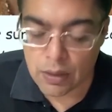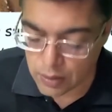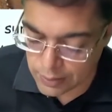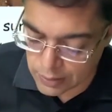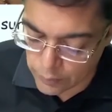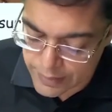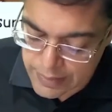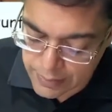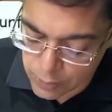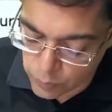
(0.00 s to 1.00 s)
And how
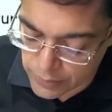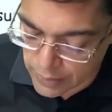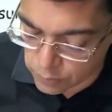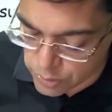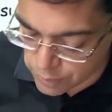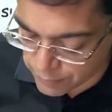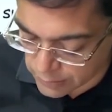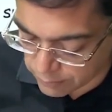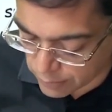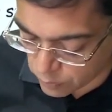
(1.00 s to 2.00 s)
exactly do we diagnose
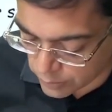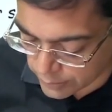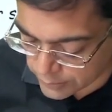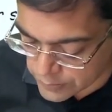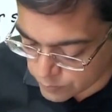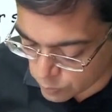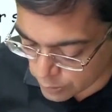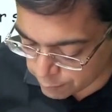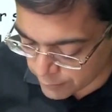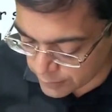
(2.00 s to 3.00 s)
infective endocarditis?
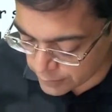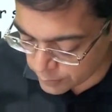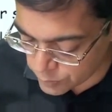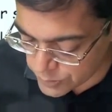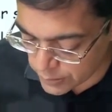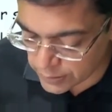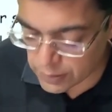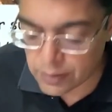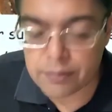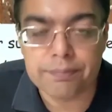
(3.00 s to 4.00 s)
Modified Duke's criteria.